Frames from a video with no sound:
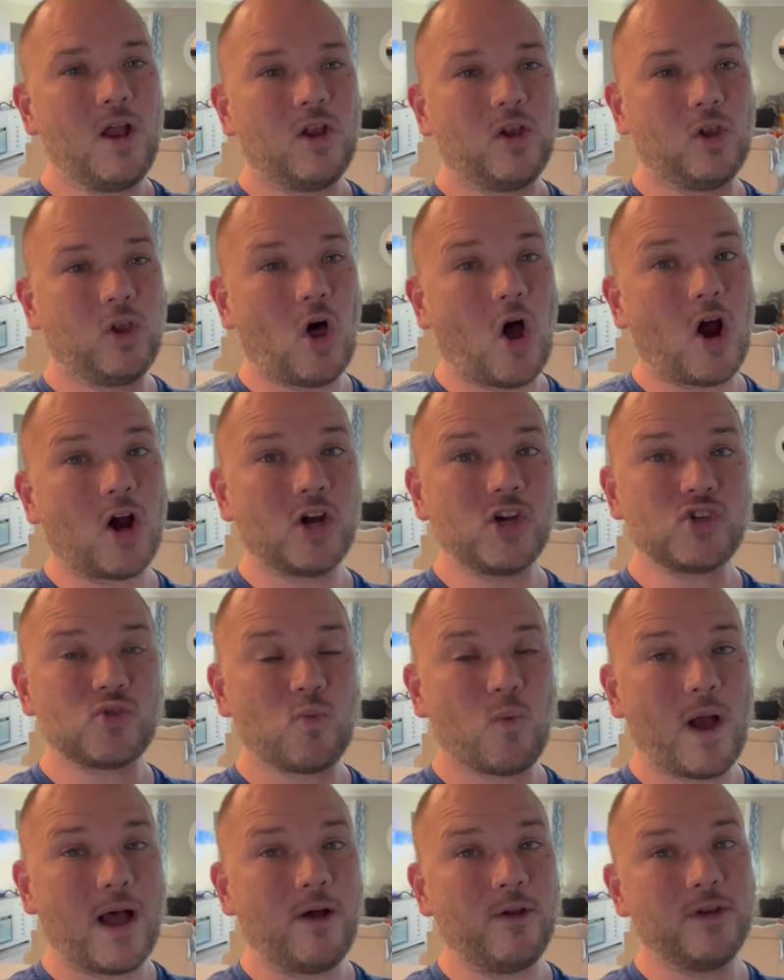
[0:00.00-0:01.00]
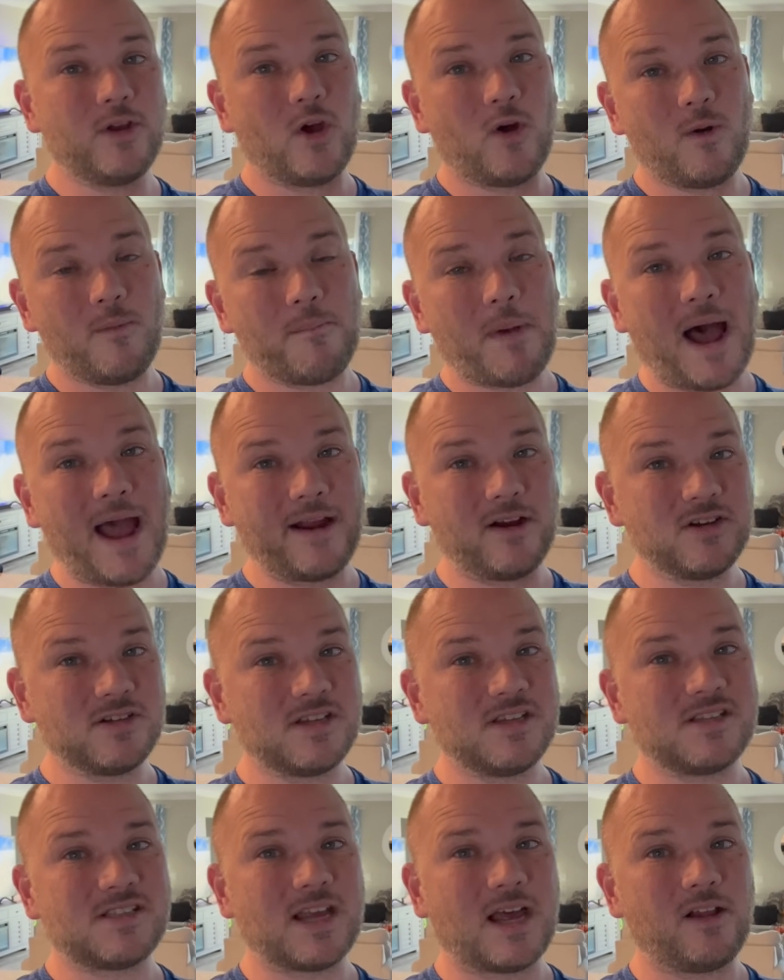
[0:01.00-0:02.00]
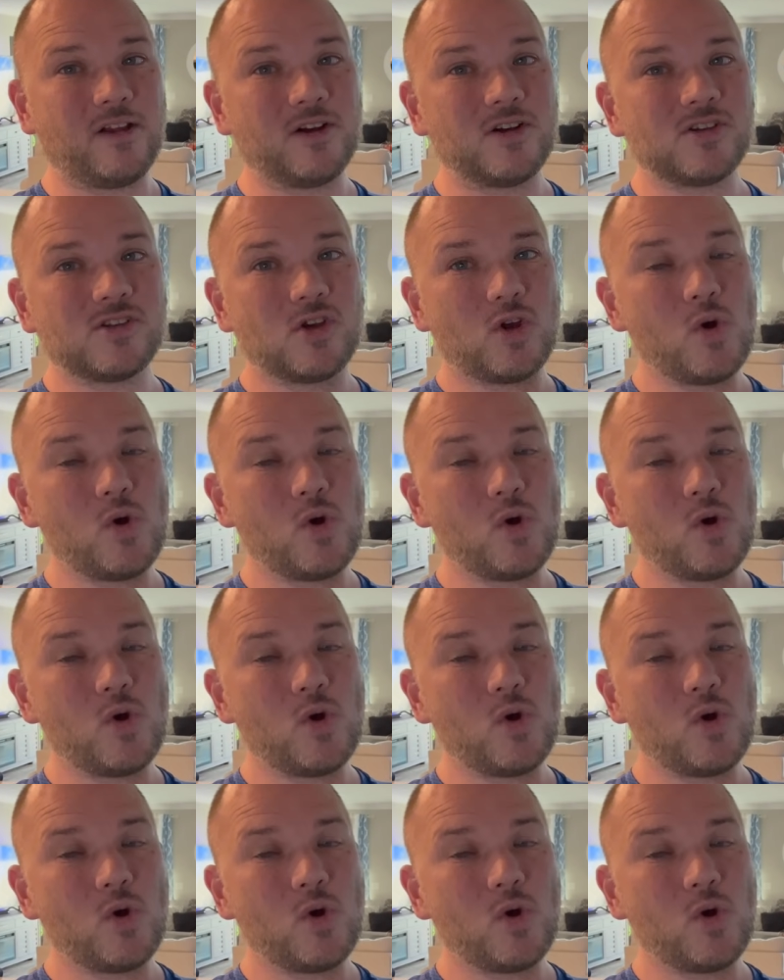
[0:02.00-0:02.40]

large, well-known buyers and sellers